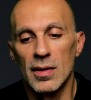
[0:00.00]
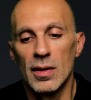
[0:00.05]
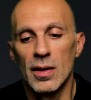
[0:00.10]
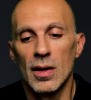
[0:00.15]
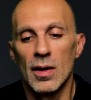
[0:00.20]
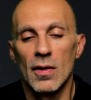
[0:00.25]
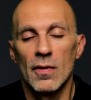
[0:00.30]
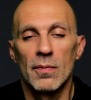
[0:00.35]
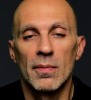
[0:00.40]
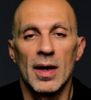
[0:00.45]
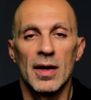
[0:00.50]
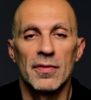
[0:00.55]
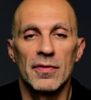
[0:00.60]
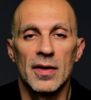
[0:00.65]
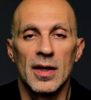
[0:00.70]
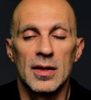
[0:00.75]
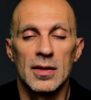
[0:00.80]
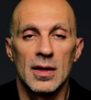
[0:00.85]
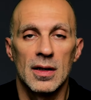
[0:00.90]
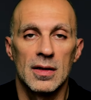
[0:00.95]
of my
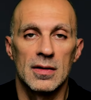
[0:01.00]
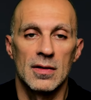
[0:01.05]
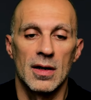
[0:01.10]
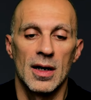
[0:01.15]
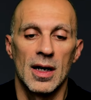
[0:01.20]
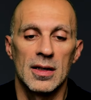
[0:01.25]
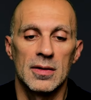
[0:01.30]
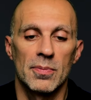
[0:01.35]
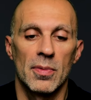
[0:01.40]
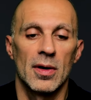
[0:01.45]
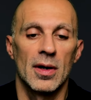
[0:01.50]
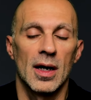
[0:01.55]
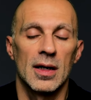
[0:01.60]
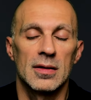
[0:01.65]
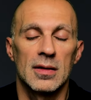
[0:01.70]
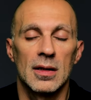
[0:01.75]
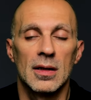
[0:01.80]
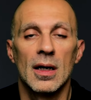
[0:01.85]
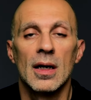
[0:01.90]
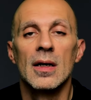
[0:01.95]
feet is less
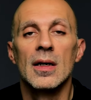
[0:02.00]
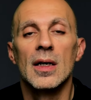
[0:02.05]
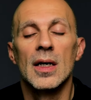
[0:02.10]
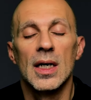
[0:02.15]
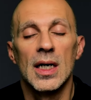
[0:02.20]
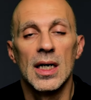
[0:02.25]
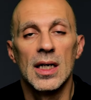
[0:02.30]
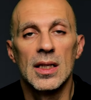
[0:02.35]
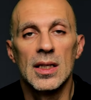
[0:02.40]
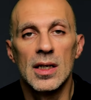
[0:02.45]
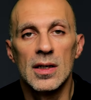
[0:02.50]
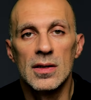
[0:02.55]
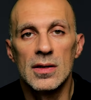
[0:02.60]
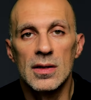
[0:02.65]
pronounced in this